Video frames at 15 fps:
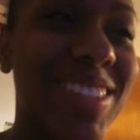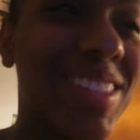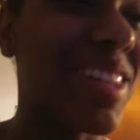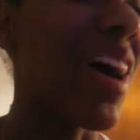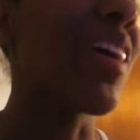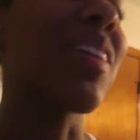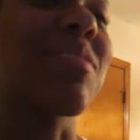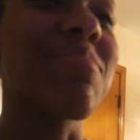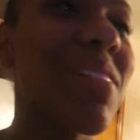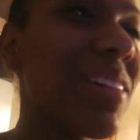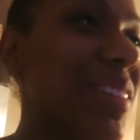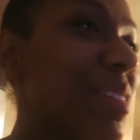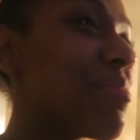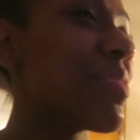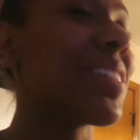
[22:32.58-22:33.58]
she was talking
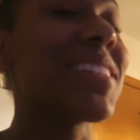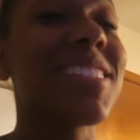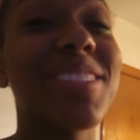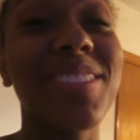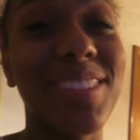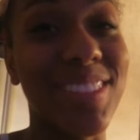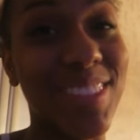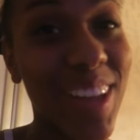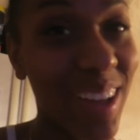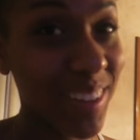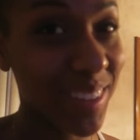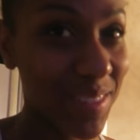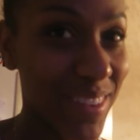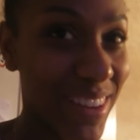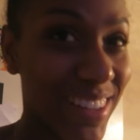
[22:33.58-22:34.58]
about no more. She was
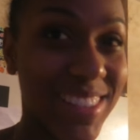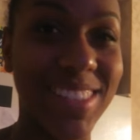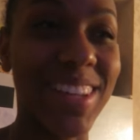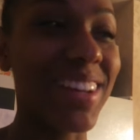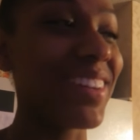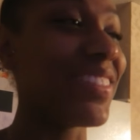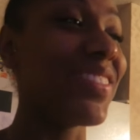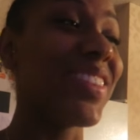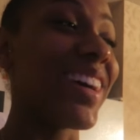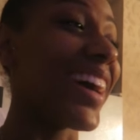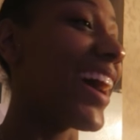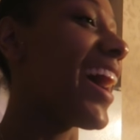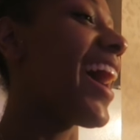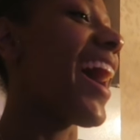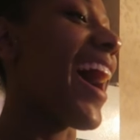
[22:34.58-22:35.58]
talking about something,
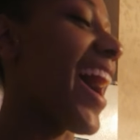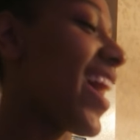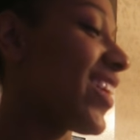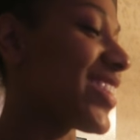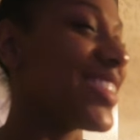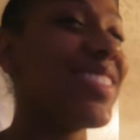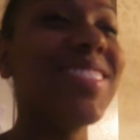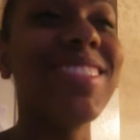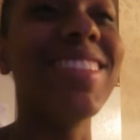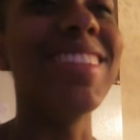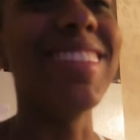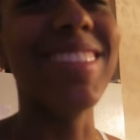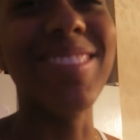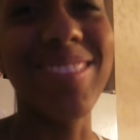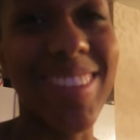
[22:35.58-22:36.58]
but I was
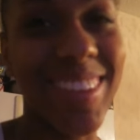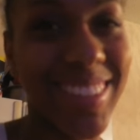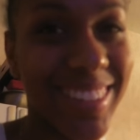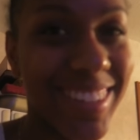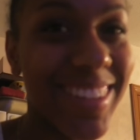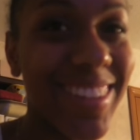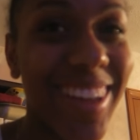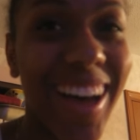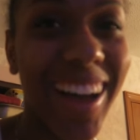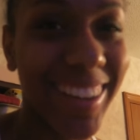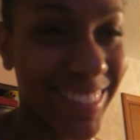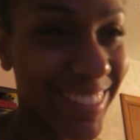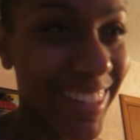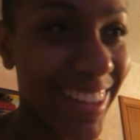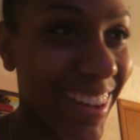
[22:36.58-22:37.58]

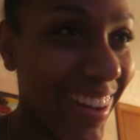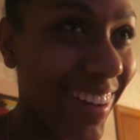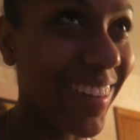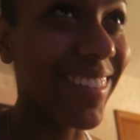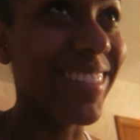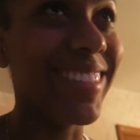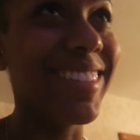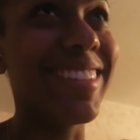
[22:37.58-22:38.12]
knocked out.